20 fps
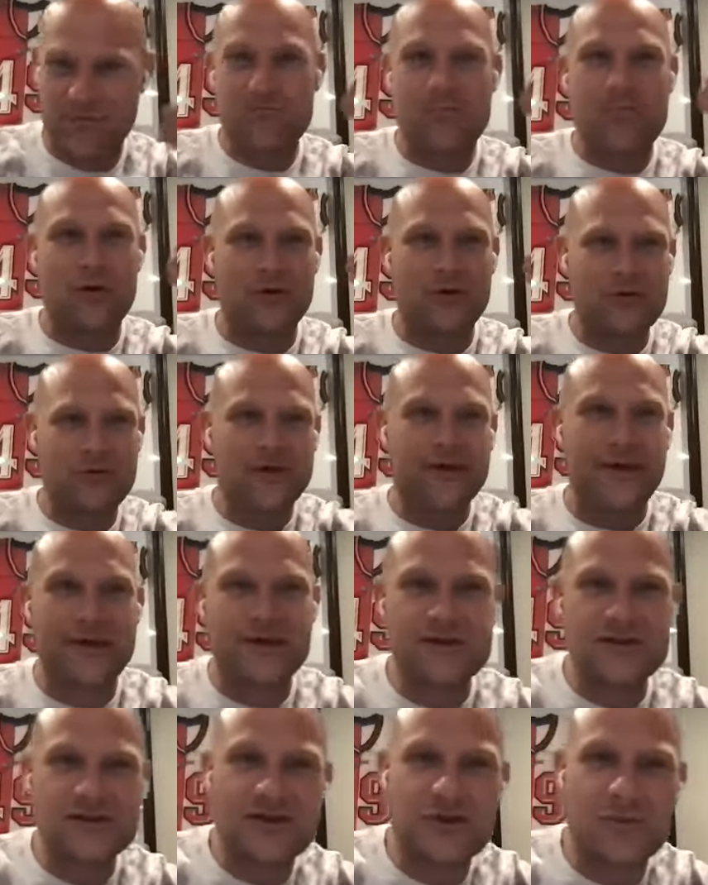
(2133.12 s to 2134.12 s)
built a
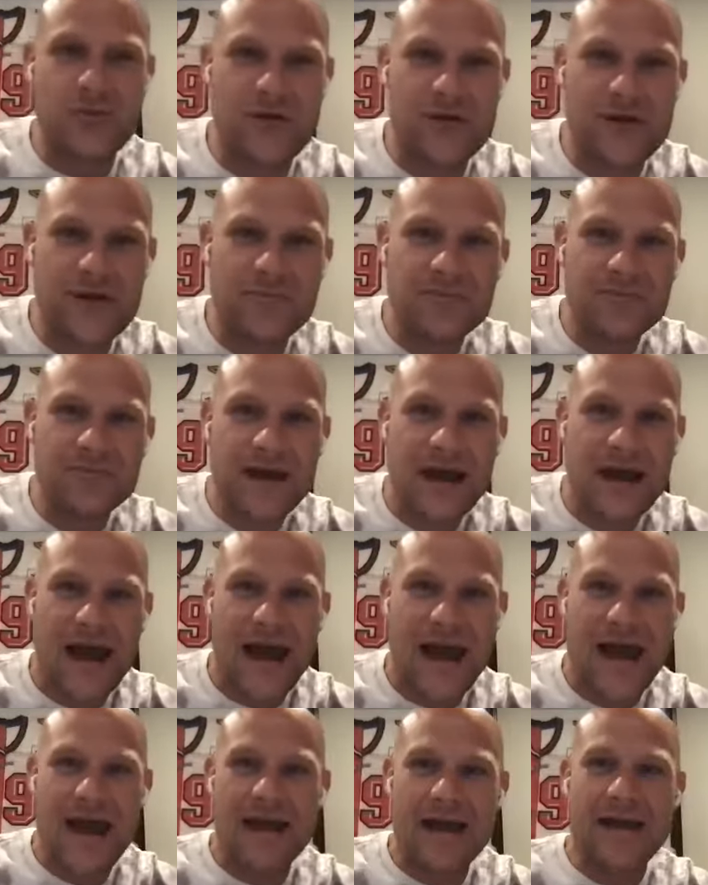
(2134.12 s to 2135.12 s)
relationship with him.
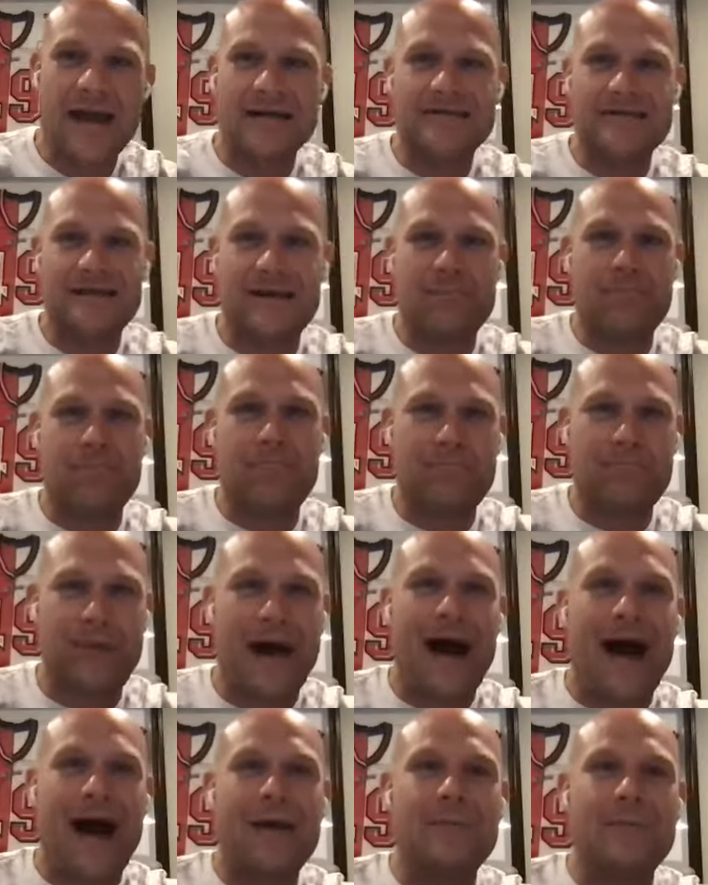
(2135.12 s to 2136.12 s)
And I said,
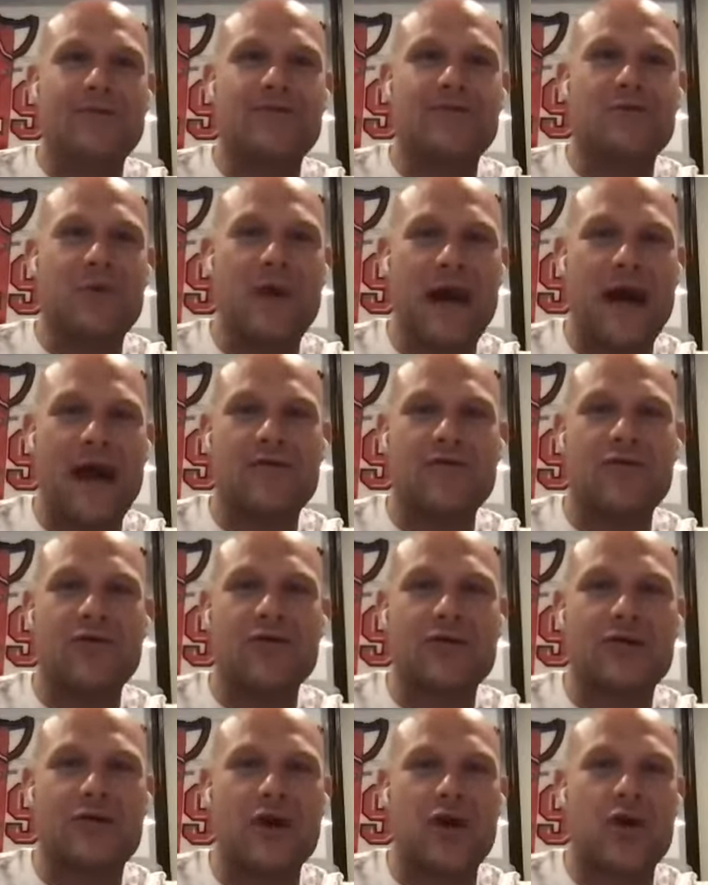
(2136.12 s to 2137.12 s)
Bob, if you
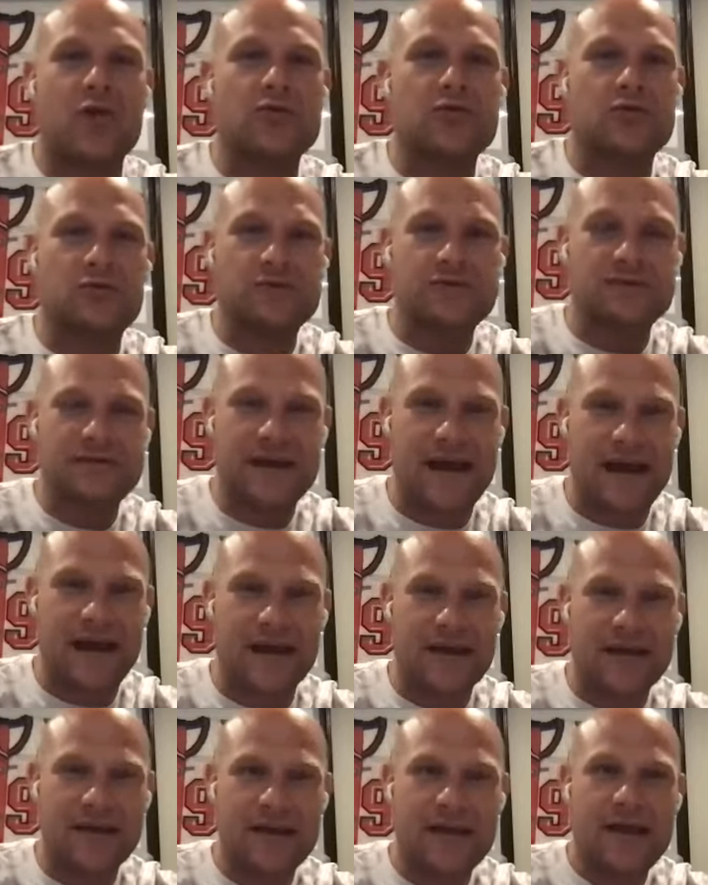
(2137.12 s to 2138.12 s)
ever go to
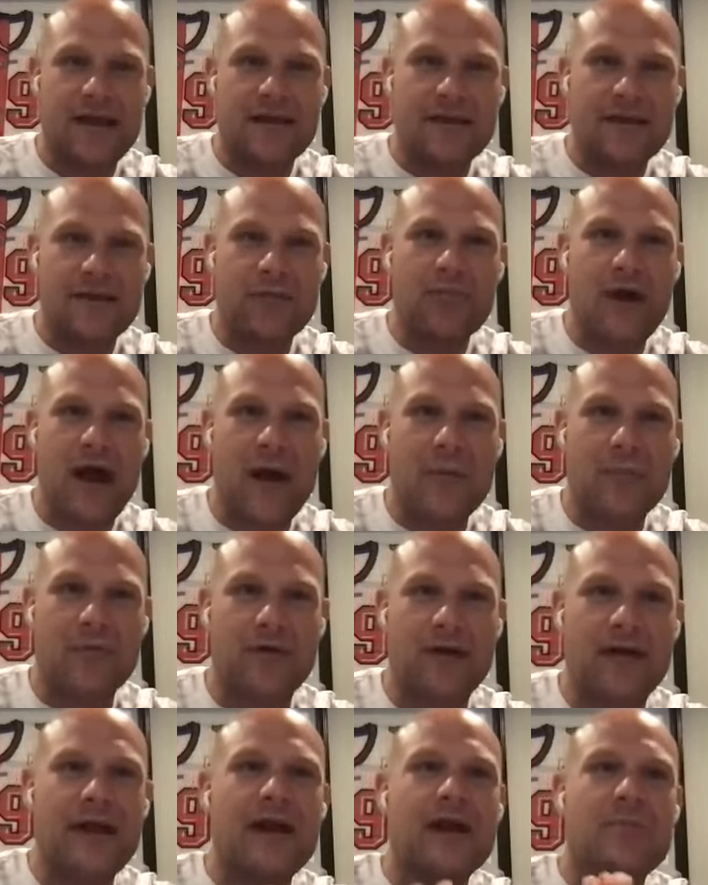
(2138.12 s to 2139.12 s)
sell the
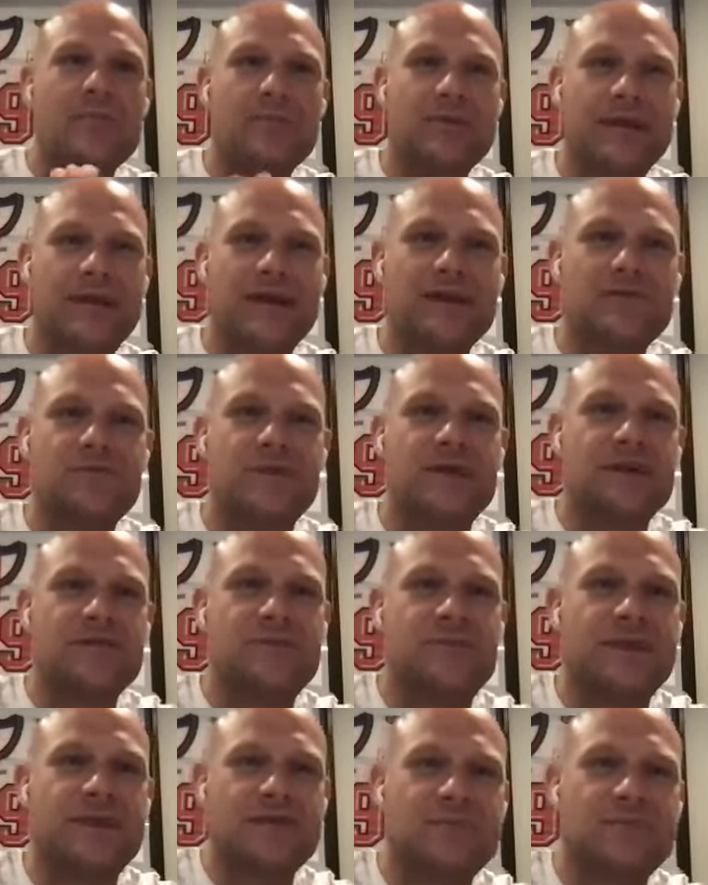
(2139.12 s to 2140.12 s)
property, please, please,
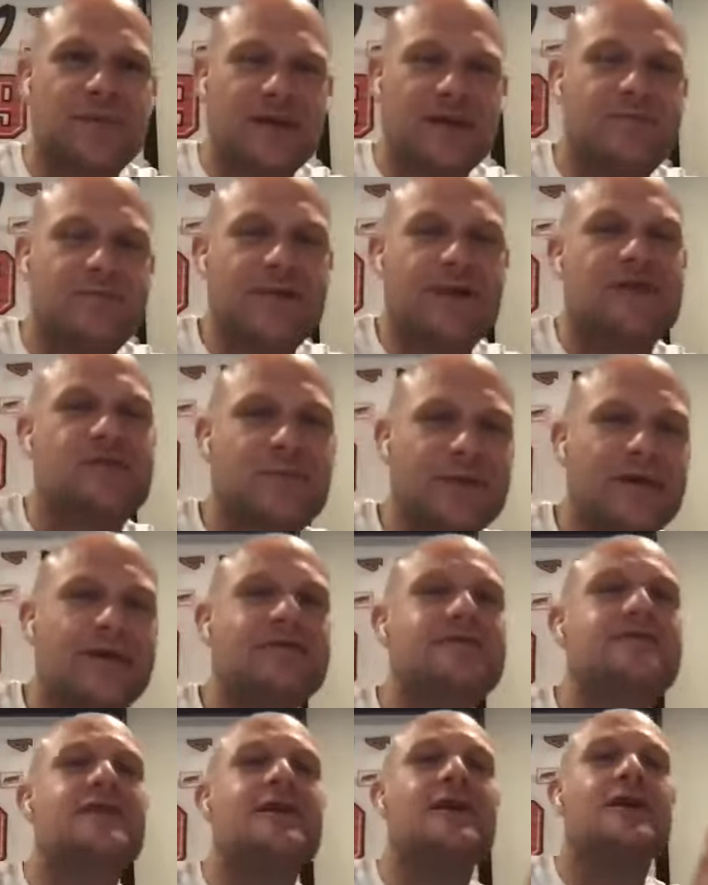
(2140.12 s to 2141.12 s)
please, please, please,
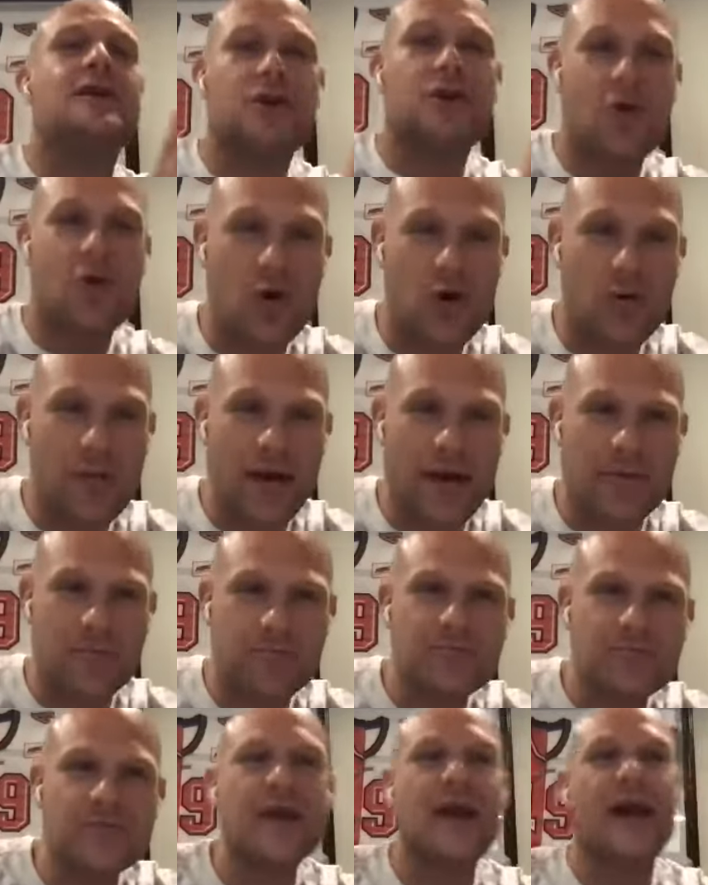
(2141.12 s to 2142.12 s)
please call me.
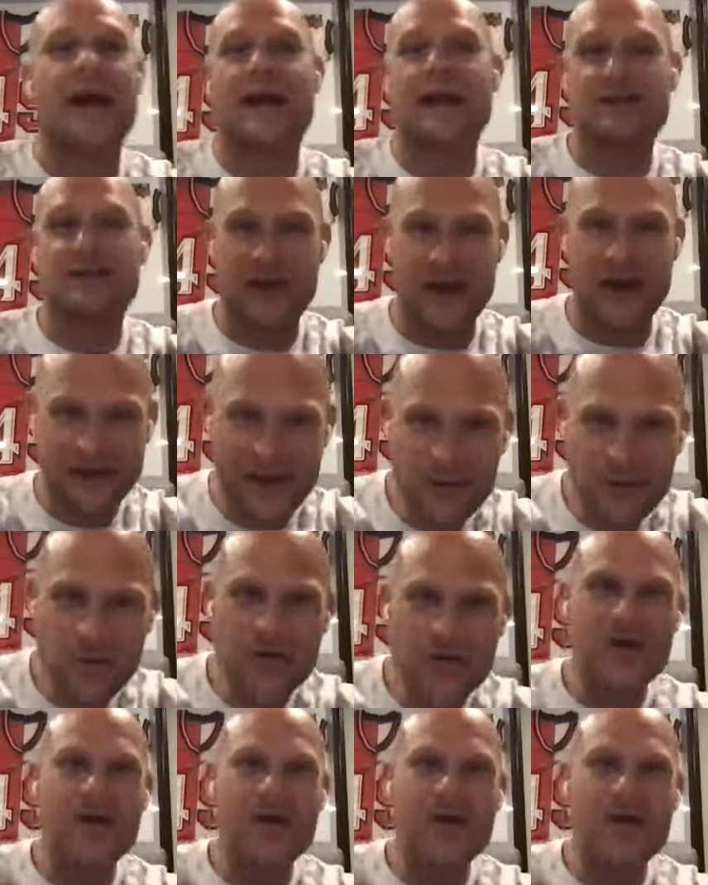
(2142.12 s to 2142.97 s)
And I checked in with